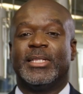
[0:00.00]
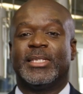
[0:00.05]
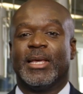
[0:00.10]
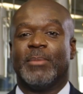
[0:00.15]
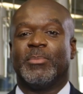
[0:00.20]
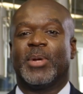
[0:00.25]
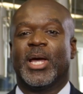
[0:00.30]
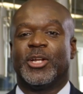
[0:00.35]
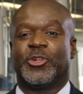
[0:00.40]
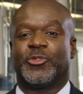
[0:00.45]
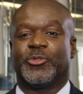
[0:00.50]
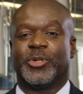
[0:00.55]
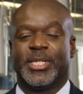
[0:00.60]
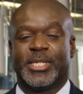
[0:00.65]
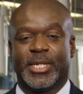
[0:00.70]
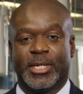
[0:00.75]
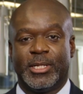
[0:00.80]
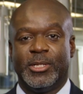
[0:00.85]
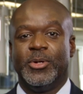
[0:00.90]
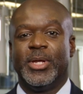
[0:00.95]
In some
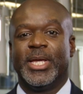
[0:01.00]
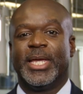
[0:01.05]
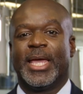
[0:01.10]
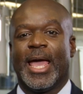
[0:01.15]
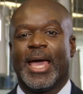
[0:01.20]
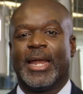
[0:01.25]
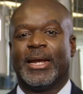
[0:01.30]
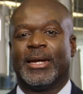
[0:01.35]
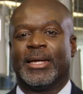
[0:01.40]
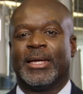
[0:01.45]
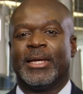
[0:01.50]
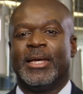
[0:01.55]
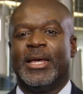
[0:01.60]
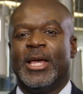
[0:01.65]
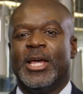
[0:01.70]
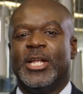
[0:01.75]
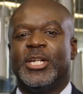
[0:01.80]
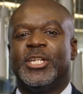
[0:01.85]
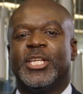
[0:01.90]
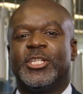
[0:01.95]
countries, including Canada,
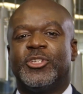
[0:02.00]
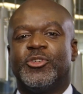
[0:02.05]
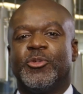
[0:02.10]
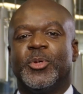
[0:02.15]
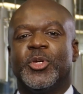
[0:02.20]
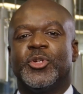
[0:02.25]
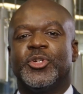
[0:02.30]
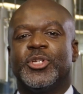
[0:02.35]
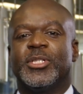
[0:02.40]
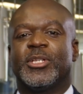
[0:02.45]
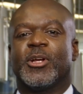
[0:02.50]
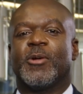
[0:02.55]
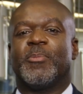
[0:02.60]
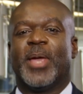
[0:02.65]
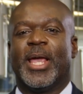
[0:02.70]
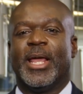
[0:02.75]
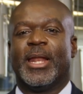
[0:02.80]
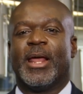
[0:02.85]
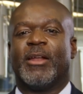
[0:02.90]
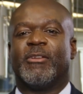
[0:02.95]
distributions are
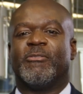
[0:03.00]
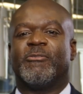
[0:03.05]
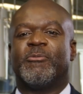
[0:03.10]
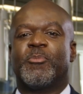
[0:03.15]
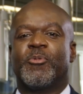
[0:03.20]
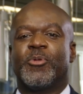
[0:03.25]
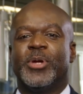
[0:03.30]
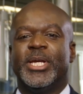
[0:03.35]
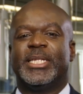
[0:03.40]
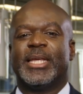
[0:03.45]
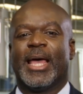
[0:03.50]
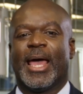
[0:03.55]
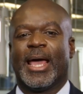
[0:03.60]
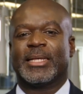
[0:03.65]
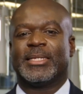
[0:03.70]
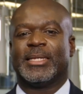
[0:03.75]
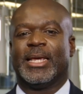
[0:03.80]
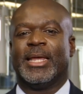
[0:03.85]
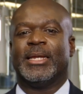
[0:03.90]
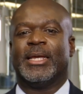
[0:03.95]
paid out of
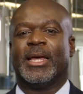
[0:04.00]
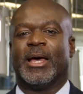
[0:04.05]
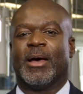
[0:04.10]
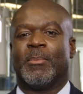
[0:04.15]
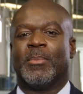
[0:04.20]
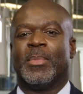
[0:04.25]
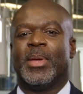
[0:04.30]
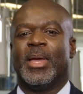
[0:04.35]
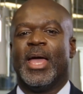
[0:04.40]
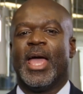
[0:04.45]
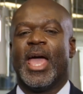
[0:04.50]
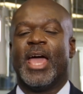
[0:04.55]
pre-tax income